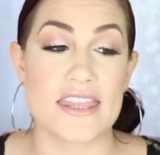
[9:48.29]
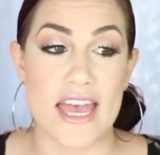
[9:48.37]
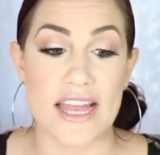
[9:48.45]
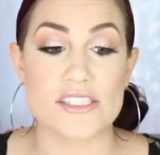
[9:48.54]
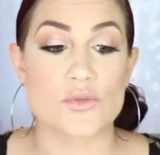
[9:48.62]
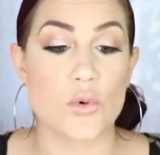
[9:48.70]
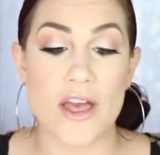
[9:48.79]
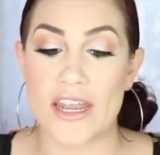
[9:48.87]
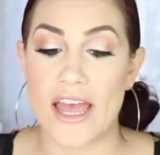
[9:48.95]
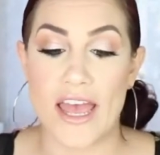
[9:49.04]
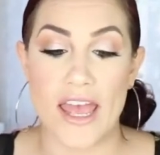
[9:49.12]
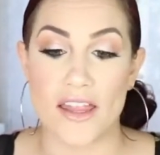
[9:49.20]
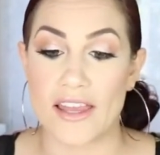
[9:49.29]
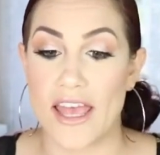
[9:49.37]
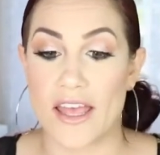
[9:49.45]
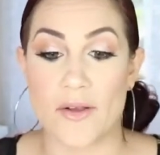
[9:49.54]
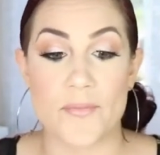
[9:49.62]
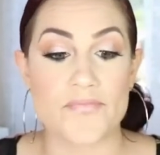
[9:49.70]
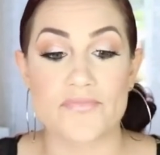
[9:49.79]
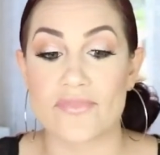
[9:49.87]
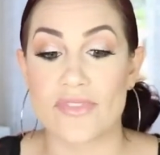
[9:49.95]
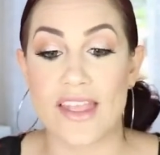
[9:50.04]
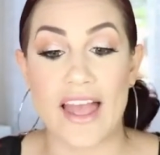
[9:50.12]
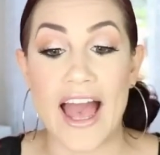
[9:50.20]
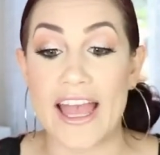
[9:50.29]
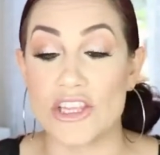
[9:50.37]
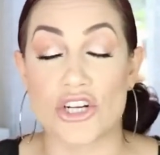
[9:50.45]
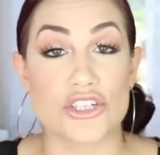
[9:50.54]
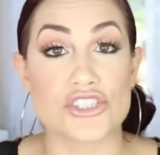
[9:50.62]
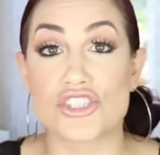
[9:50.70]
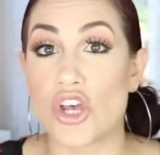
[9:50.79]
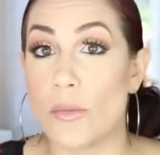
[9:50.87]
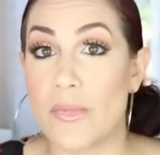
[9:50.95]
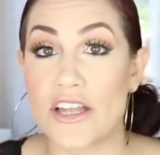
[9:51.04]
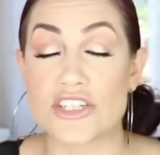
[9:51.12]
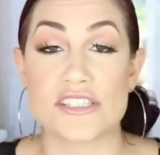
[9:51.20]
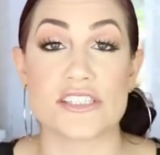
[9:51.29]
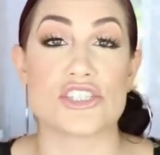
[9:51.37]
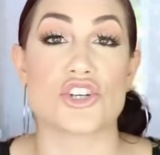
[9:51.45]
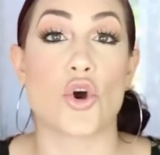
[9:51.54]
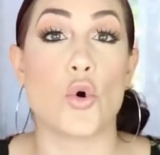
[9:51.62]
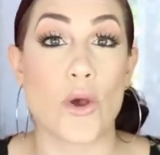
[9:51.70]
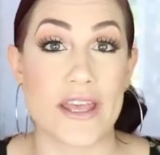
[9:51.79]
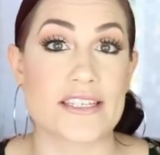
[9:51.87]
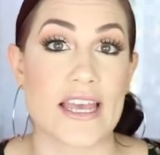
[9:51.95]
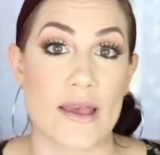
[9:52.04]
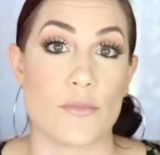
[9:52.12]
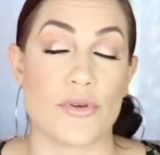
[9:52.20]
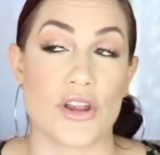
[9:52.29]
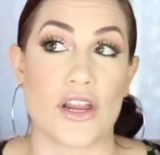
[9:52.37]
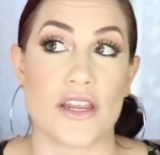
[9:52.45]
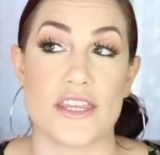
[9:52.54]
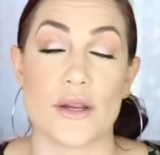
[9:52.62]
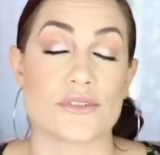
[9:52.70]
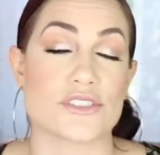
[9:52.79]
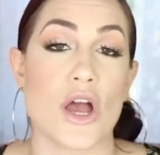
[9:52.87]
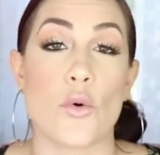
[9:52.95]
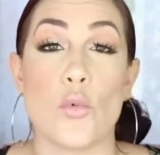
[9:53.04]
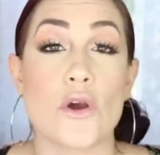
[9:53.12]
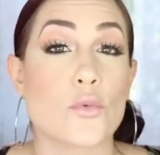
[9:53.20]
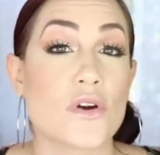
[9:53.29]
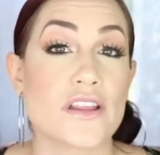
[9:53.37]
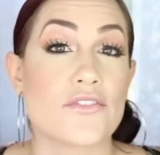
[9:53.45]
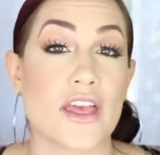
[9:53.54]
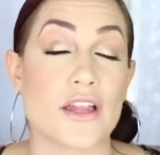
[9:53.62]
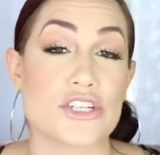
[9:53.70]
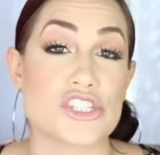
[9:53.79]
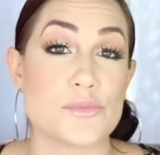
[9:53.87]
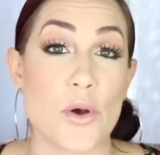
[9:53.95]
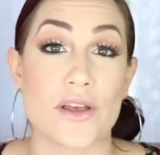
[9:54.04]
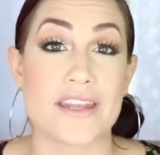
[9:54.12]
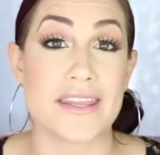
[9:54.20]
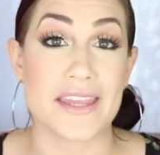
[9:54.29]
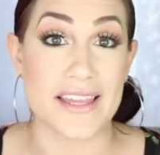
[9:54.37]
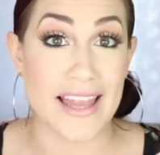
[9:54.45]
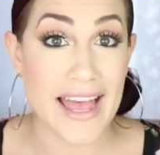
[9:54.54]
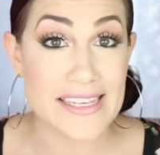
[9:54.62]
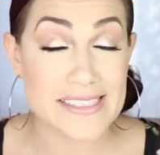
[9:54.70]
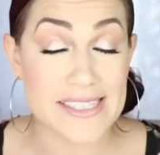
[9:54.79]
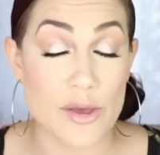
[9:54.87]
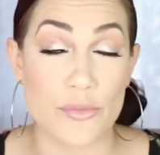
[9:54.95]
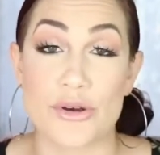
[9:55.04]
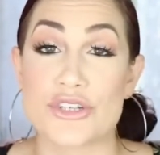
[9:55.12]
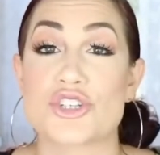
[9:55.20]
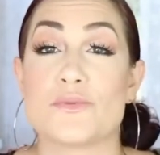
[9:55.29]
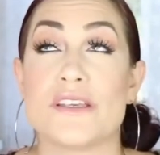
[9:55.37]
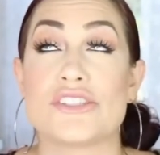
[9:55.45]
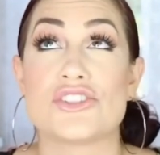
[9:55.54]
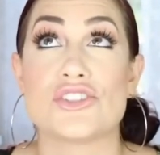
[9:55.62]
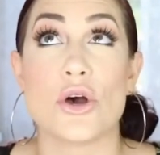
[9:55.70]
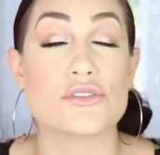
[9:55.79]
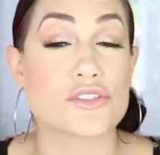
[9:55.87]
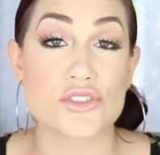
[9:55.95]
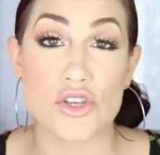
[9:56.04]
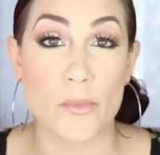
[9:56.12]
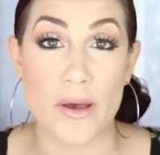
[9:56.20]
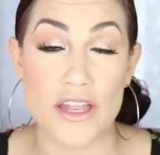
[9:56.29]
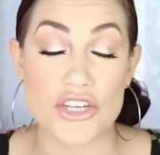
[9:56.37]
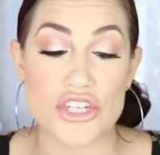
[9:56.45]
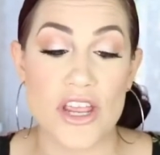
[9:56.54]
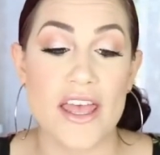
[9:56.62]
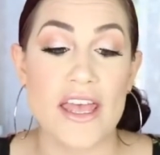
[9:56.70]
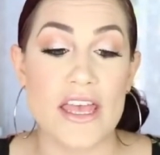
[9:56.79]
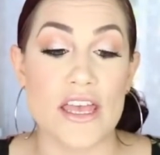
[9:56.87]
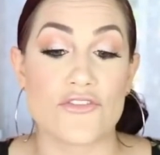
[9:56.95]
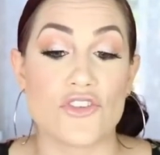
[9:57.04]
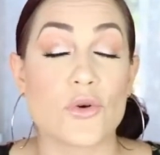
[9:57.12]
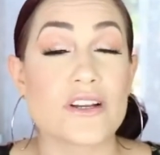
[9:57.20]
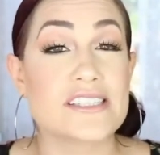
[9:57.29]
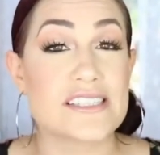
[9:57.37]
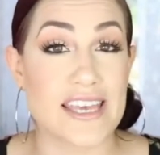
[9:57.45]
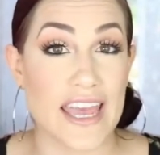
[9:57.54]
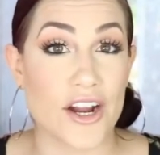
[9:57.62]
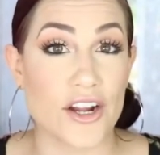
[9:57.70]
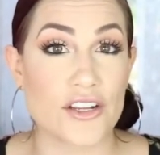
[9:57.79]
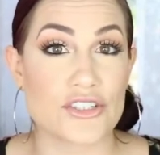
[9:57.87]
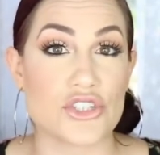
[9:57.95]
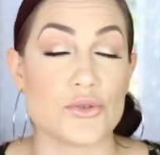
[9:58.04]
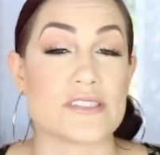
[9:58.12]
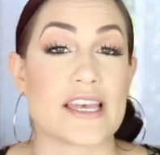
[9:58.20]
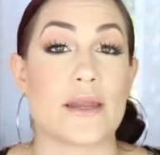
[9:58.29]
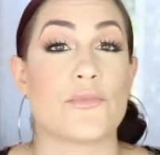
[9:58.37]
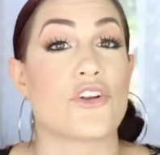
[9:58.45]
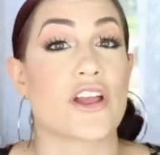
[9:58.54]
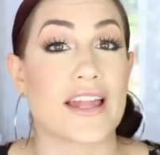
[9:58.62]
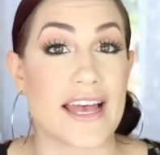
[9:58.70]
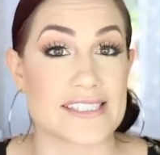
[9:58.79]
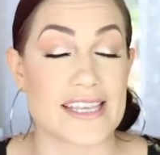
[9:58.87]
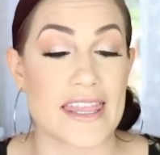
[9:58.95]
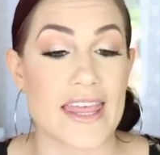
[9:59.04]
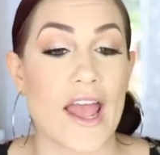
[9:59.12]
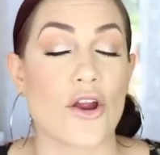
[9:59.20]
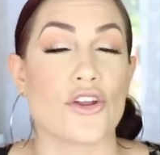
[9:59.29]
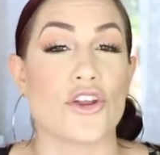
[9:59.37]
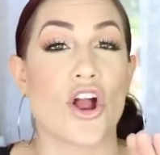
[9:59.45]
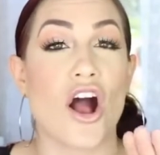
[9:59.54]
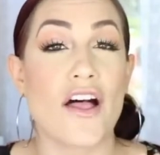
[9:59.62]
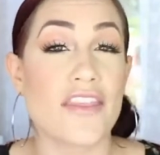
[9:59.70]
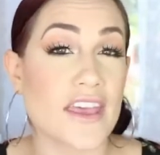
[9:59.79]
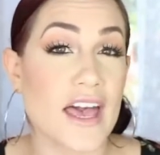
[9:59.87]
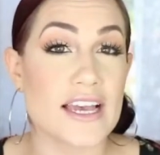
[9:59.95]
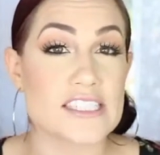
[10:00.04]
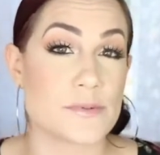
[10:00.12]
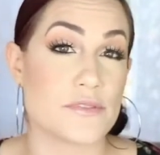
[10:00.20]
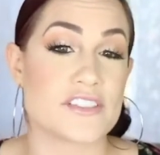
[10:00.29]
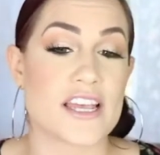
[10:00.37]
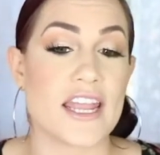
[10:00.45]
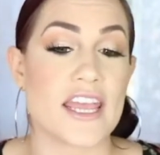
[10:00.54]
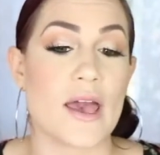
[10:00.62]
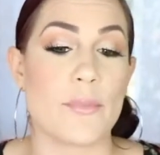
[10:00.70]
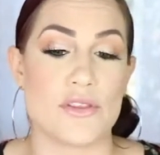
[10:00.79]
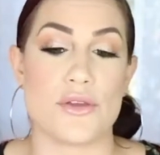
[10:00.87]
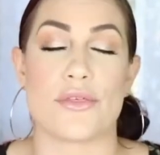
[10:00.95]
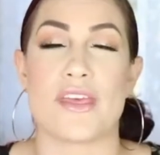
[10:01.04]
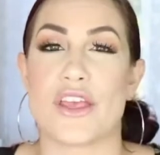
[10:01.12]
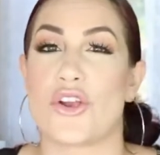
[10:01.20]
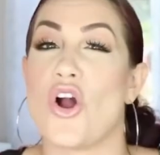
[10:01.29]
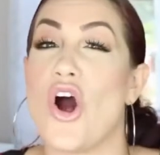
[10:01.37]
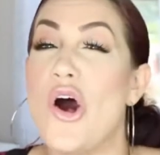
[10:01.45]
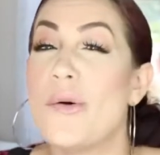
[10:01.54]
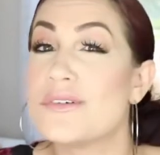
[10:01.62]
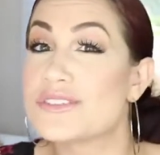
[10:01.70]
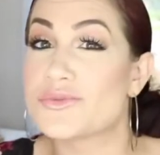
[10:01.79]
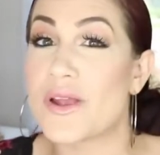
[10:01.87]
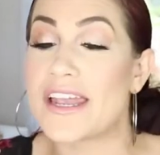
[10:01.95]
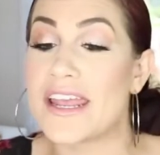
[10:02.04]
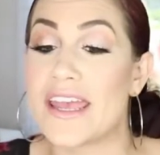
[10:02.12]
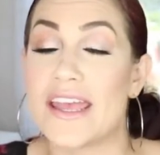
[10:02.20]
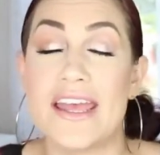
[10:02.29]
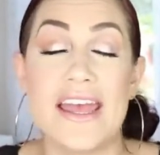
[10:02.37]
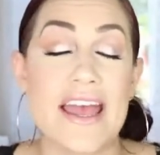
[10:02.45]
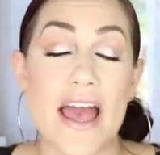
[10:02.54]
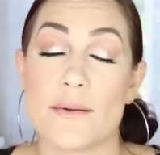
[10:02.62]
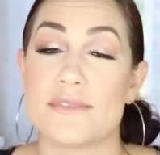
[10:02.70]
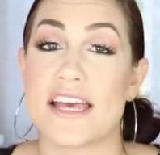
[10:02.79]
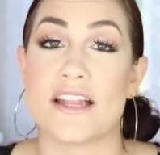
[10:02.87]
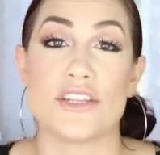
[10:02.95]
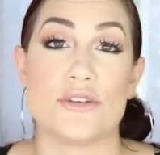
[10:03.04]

that's when I I learned so much in such a quick time period. There was not one word of English spoken in the class. It pushed me so much. If you are scared to sign up for a class like that, or you're on the cusp of signing up and you think you're almost ready, I'm telling